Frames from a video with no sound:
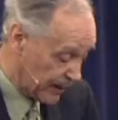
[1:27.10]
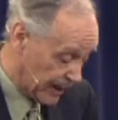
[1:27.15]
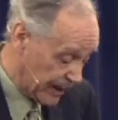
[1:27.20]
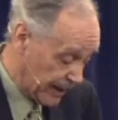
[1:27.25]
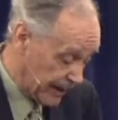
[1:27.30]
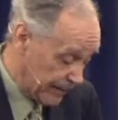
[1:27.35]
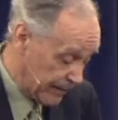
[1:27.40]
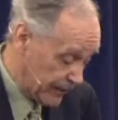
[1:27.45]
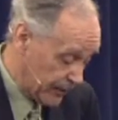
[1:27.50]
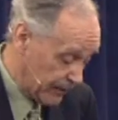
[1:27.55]

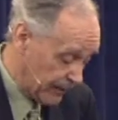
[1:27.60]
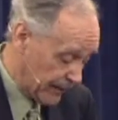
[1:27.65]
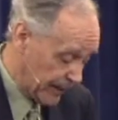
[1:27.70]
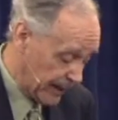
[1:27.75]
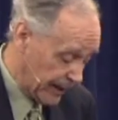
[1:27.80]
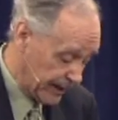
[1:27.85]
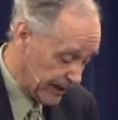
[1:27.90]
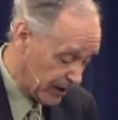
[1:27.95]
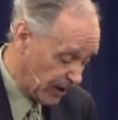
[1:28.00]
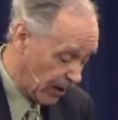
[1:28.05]
uh,
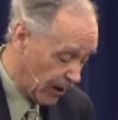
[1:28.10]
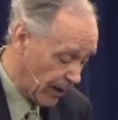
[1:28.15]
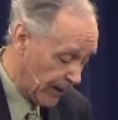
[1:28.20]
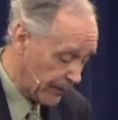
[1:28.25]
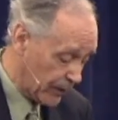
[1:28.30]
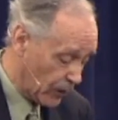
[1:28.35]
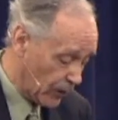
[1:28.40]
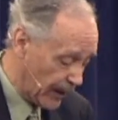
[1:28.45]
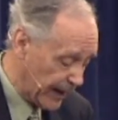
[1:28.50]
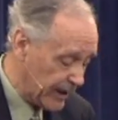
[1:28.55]
call
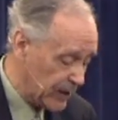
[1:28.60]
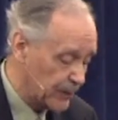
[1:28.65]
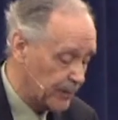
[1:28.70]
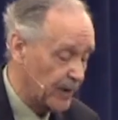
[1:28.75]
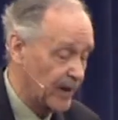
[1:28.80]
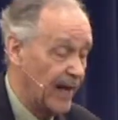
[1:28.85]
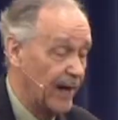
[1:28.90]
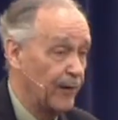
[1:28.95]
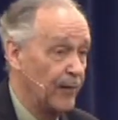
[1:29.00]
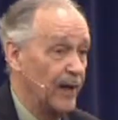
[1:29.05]
them Greeks,
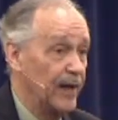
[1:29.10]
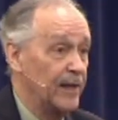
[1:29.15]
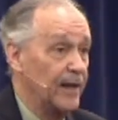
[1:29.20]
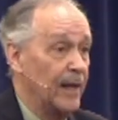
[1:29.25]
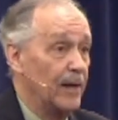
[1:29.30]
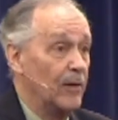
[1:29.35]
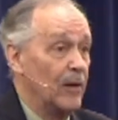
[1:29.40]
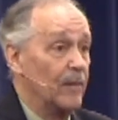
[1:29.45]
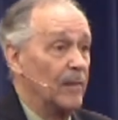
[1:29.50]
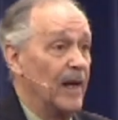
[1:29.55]
but I think they
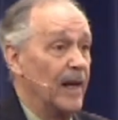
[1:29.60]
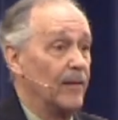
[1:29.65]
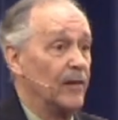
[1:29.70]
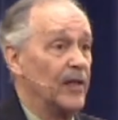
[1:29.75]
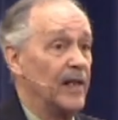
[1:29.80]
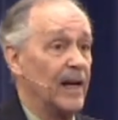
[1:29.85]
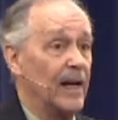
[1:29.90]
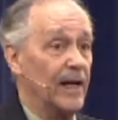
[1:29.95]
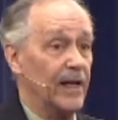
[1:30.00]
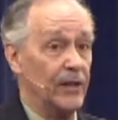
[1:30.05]
were
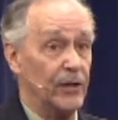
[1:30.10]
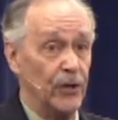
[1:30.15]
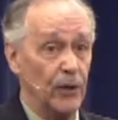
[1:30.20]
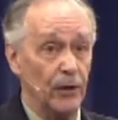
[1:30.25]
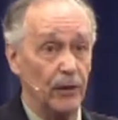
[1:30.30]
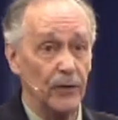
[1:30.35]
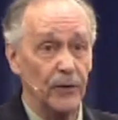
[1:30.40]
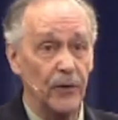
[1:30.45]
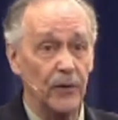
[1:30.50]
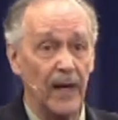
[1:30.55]
evidently
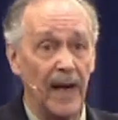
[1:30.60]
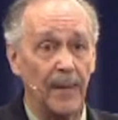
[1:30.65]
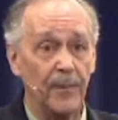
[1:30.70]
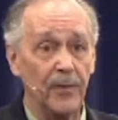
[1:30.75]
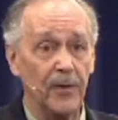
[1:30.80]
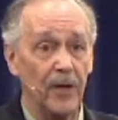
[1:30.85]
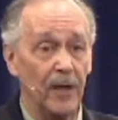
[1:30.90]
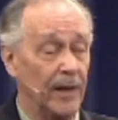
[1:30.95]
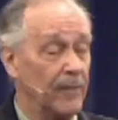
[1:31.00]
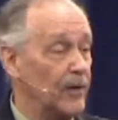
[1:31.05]
Jews who happened
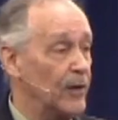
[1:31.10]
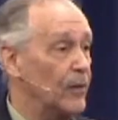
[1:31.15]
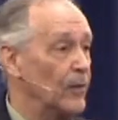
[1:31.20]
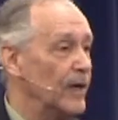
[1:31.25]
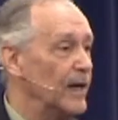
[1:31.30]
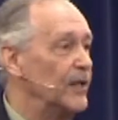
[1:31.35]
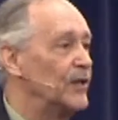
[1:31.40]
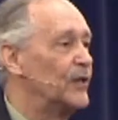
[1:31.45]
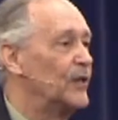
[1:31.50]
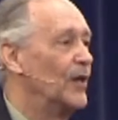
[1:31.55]
to live in
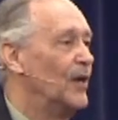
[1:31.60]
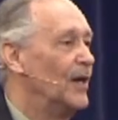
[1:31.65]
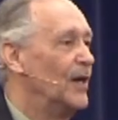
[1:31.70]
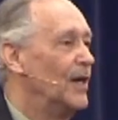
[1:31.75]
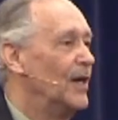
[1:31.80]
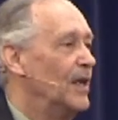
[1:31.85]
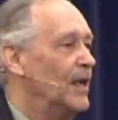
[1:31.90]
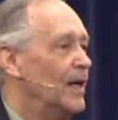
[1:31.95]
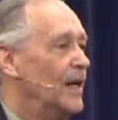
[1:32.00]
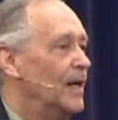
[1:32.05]
Greece,
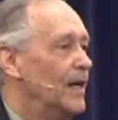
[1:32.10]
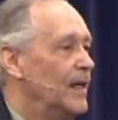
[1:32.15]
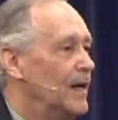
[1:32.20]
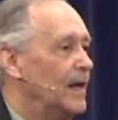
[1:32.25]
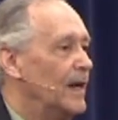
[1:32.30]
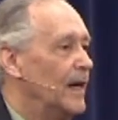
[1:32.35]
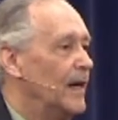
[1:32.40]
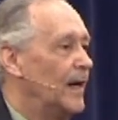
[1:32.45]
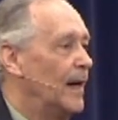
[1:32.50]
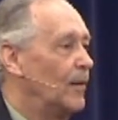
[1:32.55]

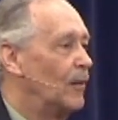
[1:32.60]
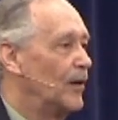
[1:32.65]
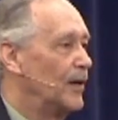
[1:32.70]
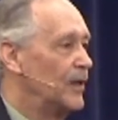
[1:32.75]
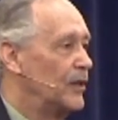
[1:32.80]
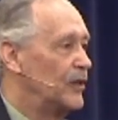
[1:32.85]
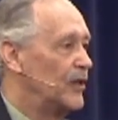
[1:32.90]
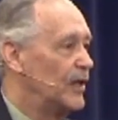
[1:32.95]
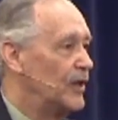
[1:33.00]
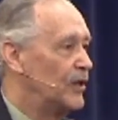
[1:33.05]
and they wanted
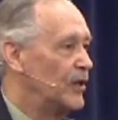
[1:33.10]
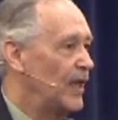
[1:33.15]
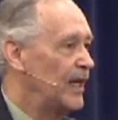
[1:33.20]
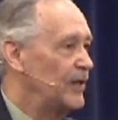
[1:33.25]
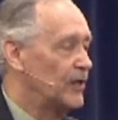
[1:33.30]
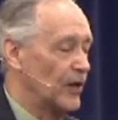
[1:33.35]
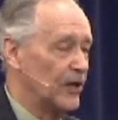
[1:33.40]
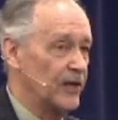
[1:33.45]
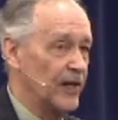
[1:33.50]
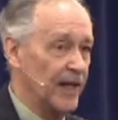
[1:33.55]
to see
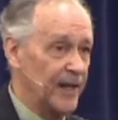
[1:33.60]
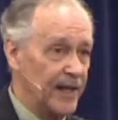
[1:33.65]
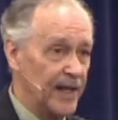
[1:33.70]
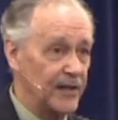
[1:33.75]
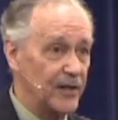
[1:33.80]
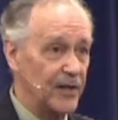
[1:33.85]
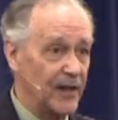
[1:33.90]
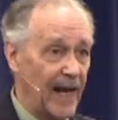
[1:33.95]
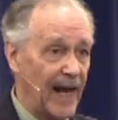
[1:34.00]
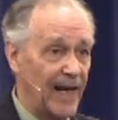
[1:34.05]
Jesus. And it
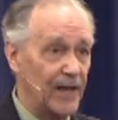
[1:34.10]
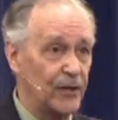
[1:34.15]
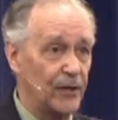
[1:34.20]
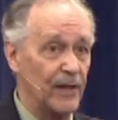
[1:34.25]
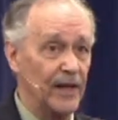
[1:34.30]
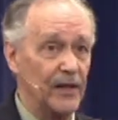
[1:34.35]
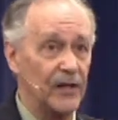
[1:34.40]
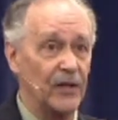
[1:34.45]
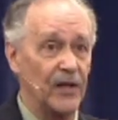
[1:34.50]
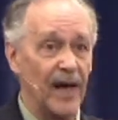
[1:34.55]
doesn't
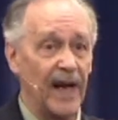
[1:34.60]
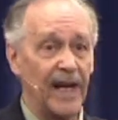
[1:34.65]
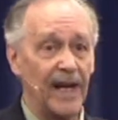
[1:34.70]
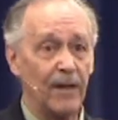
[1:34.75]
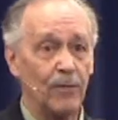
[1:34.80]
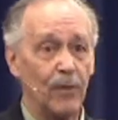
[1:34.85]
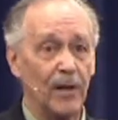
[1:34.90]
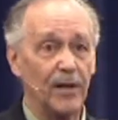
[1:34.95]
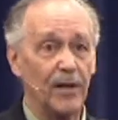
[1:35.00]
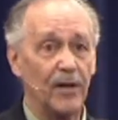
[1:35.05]
actually say
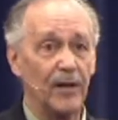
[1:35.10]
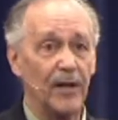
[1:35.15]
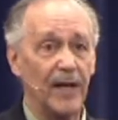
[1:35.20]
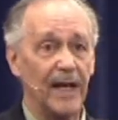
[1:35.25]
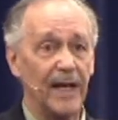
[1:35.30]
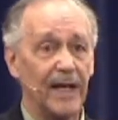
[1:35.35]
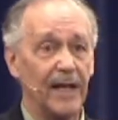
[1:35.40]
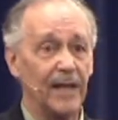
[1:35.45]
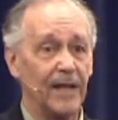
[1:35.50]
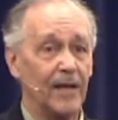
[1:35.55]
whether,
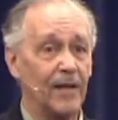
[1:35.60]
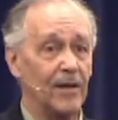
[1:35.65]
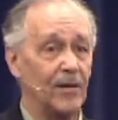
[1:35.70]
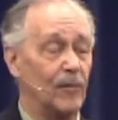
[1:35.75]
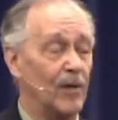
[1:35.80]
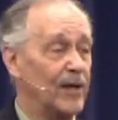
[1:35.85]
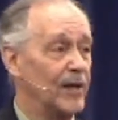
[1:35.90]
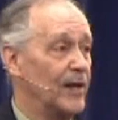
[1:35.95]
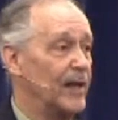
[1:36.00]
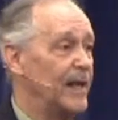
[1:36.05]
they, uh,
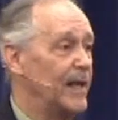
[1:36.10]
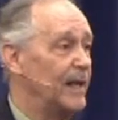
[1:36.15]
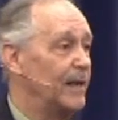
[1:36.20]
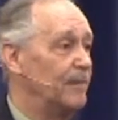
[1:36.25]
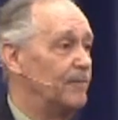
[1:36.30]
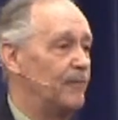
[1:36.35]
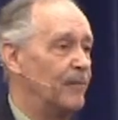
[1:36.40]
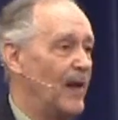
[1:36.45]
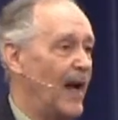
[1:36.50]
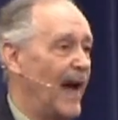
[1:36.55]
whether he
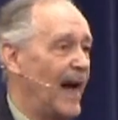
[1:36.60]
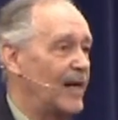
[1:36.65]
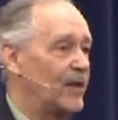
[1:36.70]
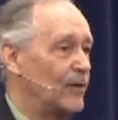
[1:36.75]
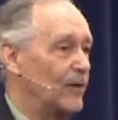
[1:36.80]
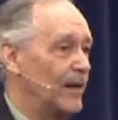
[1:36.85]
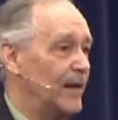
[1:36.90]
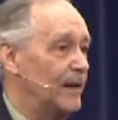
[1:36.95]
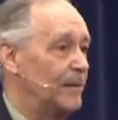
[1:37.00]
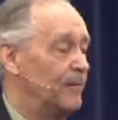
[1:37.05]

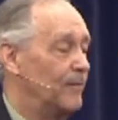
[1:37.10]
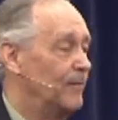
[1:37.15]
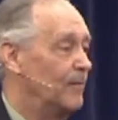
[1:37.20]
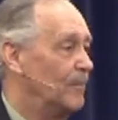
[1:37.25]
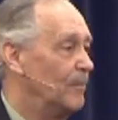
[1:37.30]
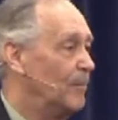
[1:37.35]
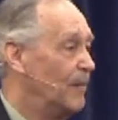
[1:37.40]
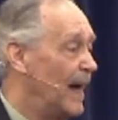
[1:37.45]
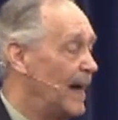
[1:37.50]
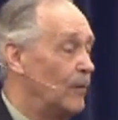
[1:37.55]
actually
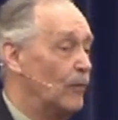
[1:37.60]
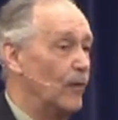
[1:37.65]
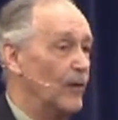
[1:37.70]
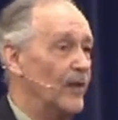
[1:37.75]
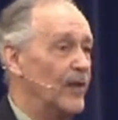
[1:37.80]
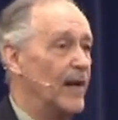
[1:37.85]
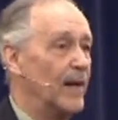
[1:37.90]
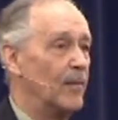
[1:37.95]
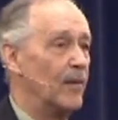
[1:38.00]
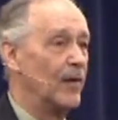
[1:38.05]
met with
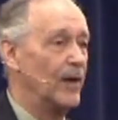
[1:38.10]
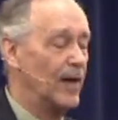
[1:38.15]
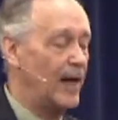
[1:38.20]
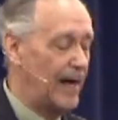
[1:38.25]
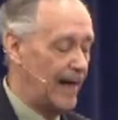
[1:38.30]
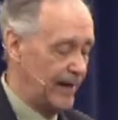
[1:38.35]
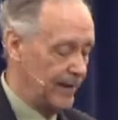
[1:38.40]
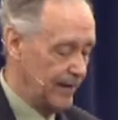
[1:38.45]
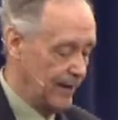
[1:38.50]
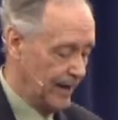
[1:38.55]
them or
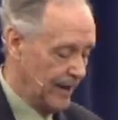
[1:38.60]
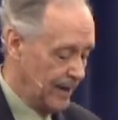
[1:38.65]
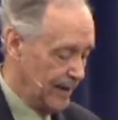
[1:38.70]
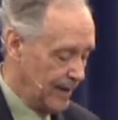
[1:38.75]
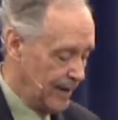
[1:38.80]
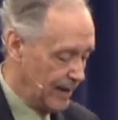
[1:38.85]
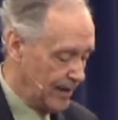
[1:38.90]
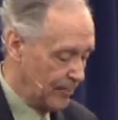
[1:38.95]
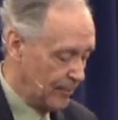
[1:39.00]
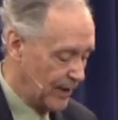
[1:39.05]
not.
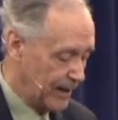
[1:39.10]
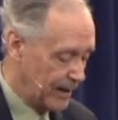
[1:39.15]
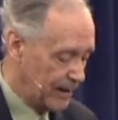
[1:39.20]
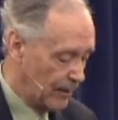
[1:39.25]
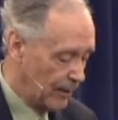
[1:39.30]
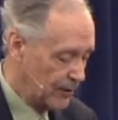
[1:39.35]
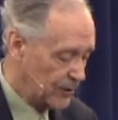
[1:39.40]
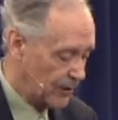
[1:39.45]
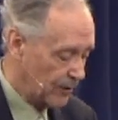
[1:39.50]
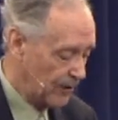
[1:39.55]
But it
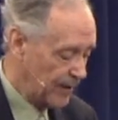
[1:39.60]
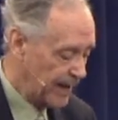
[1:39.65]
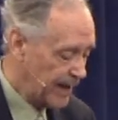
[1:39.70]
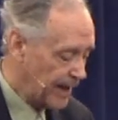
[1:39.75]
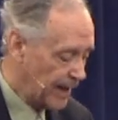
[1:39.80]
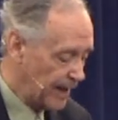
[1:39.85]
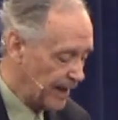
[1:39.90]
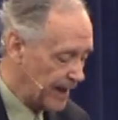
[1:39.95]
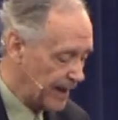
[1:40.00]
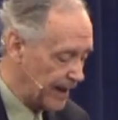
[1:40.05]
goes
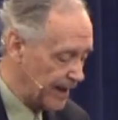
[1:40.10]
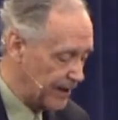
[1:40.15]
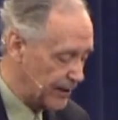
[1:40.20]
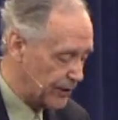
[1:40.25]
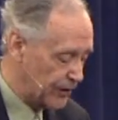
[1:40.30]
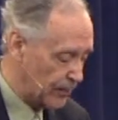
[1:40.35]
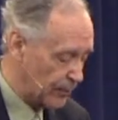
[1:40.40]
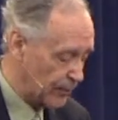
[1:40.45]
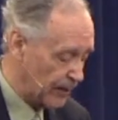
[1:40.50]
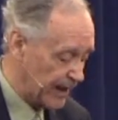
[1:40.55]
immediately
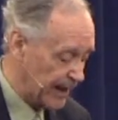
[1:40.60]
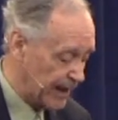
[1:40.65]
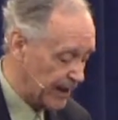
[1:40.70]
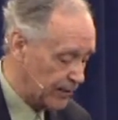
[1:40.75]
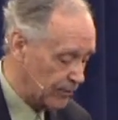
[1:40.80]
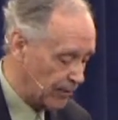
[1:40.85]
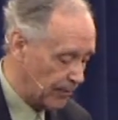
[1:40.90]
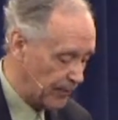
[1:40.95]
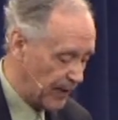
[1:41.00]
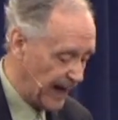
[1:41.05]
into,
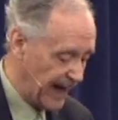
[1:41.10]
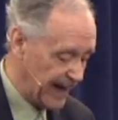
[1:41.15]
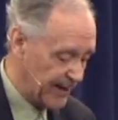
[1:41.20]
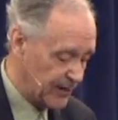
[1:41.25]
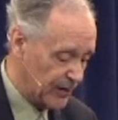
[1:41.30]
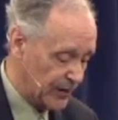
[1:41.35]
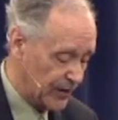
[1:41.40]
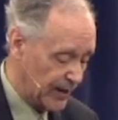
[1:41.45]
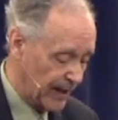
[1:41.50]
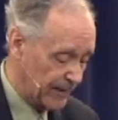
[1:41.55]
into a
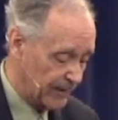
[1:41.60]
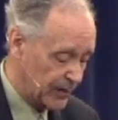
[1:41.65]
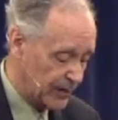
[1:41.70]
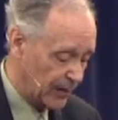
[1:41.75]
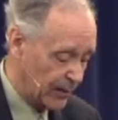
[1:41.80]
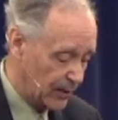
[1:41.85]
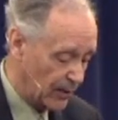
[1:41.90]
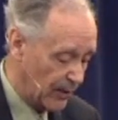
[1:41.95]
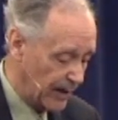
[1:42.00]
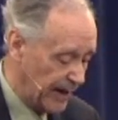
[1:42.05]
passage that I'm just
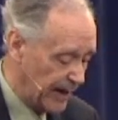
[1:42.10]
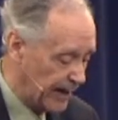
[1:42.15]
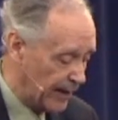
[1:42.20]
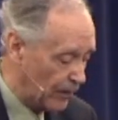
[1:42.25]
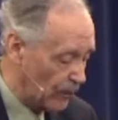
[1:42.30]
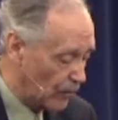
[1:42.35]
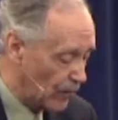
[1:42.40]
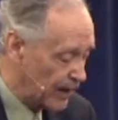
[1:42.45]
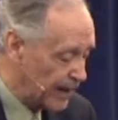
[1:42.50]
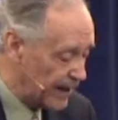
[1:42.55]
going to go ahead
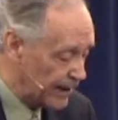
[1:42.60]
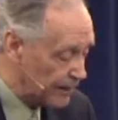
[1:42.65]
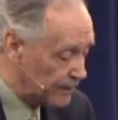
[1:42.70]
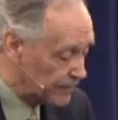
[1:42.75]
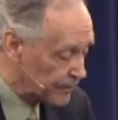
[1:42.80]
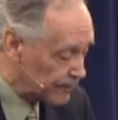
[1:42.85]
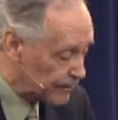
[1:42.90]
and read,